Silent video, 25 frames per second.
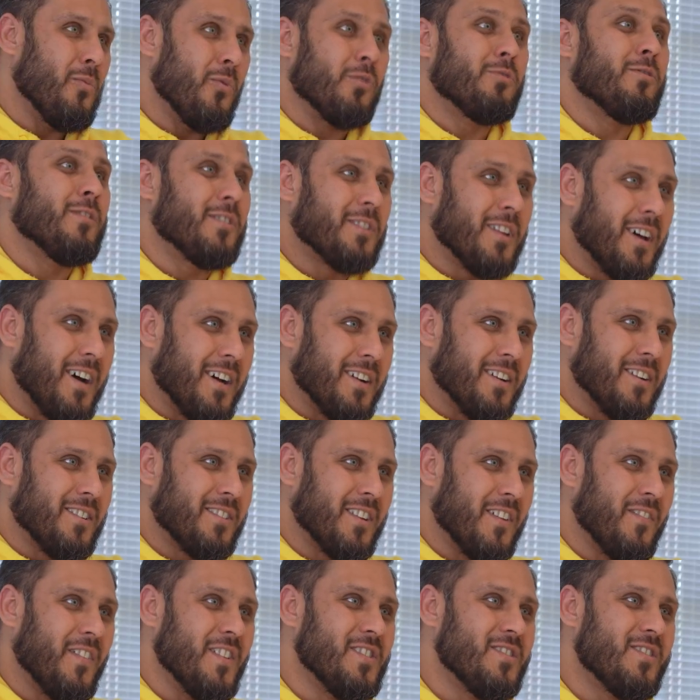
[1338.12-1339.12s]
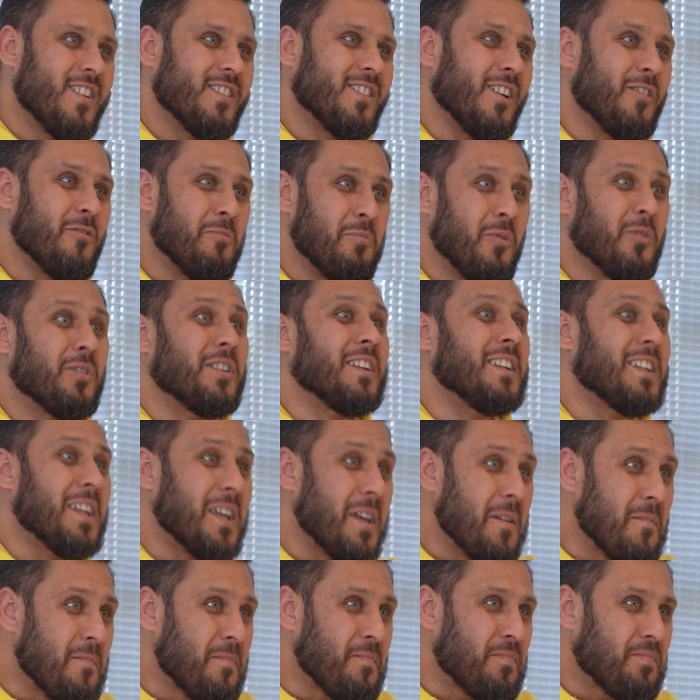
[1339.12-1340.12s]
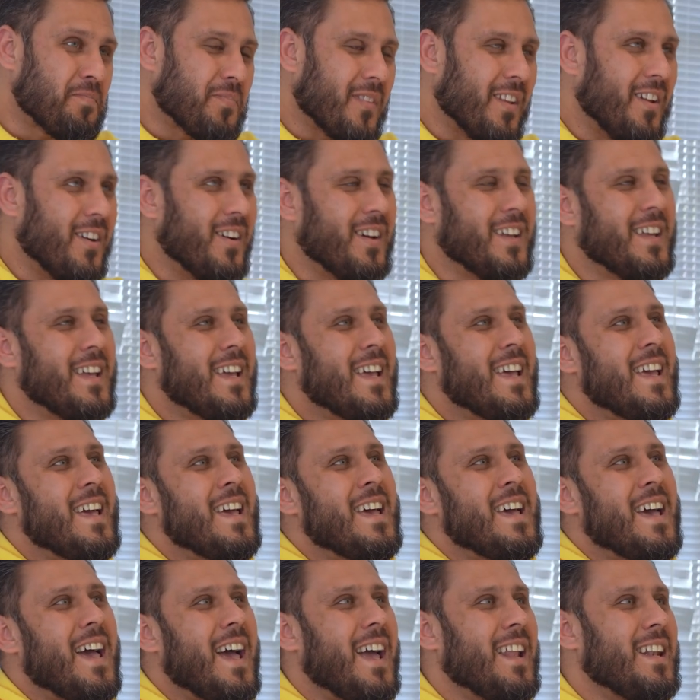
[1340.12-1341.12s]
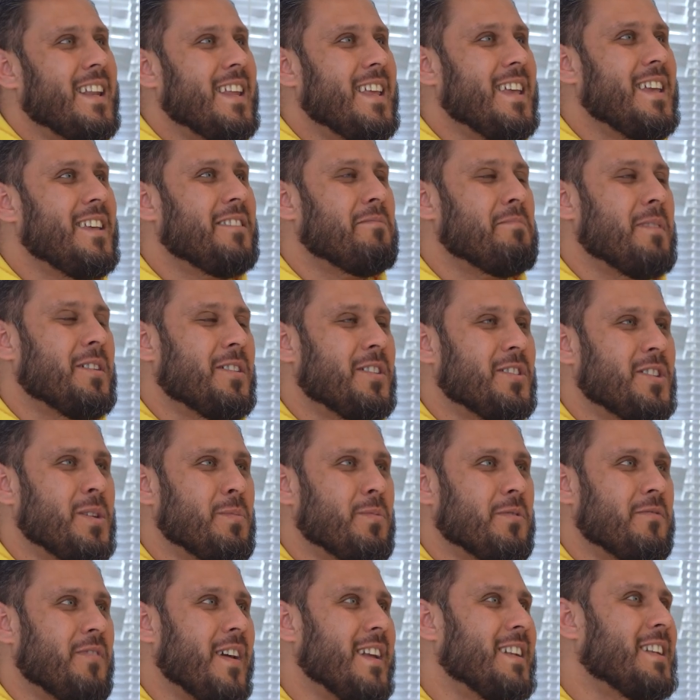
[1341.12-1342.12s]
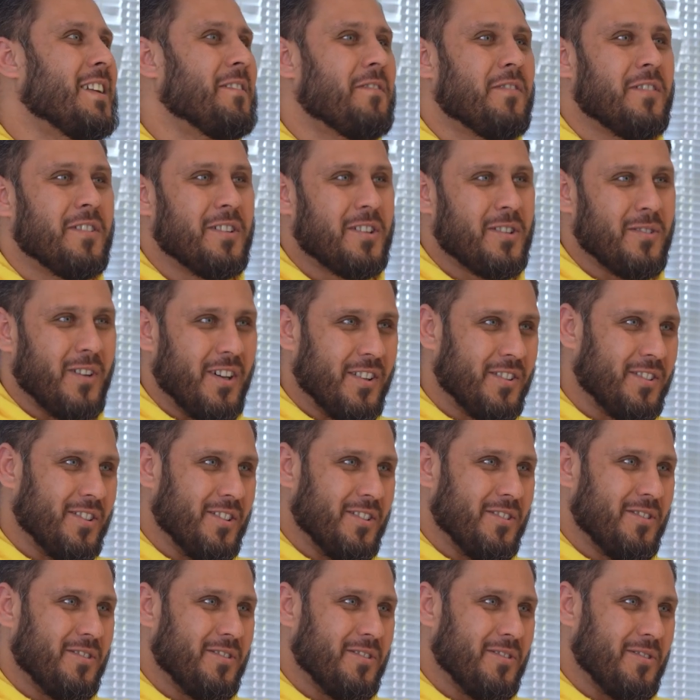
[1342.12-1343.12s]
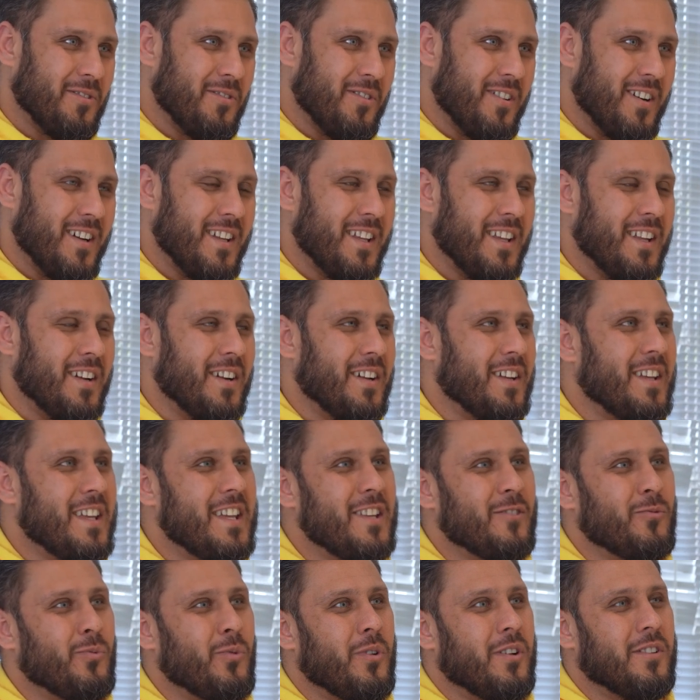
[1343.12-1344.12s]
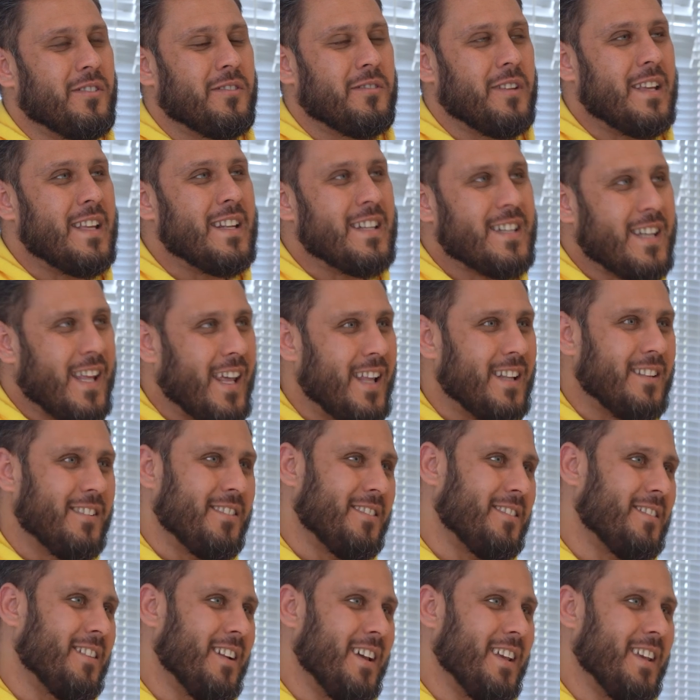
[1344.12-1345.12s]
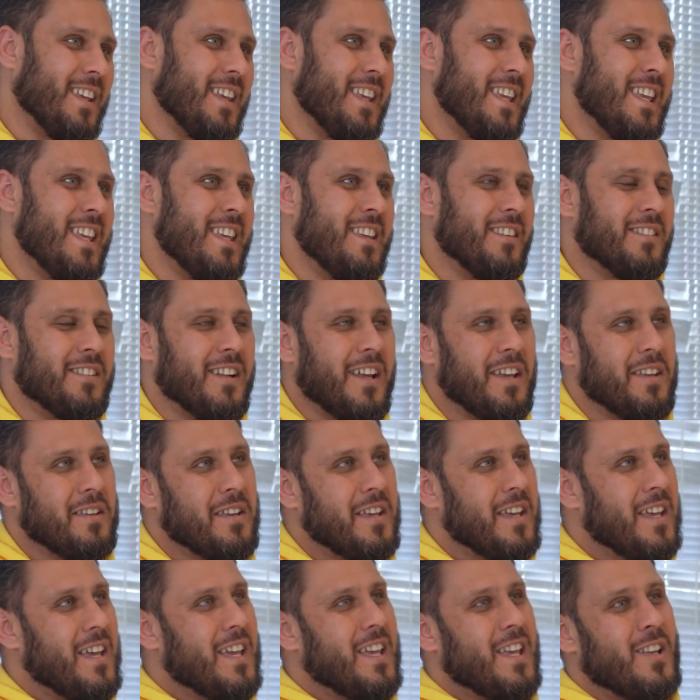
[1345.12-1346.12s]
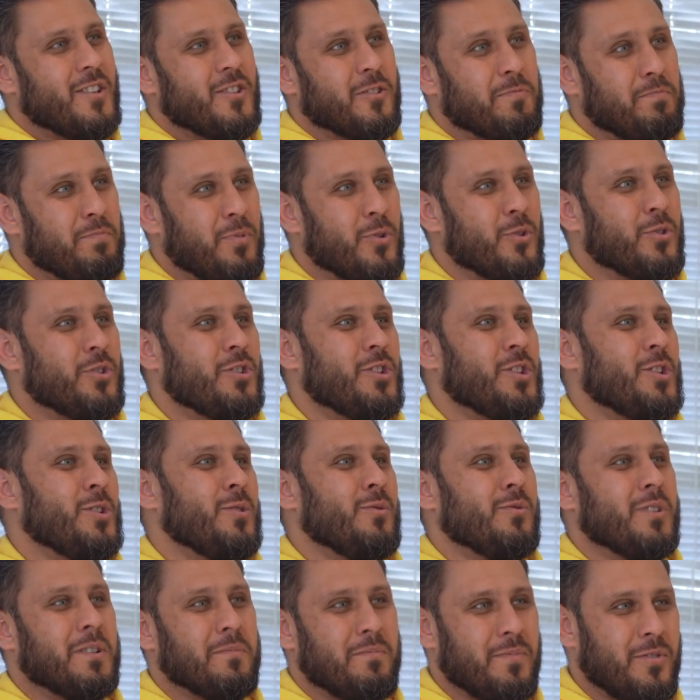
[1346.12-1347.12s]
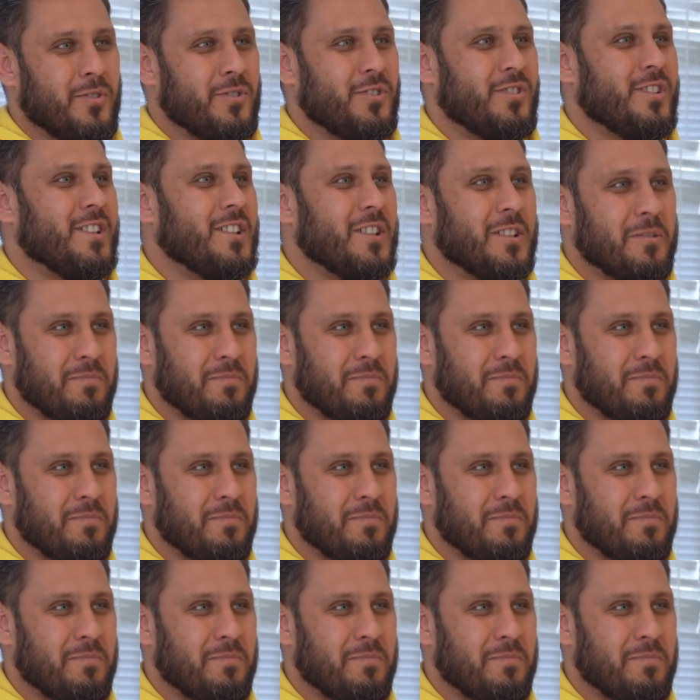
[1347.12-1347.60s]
was Sultan. So eventually I started reporting to him, and his mentorship was very different to Azhar's, right? His was intense. Like he's like just push you and push you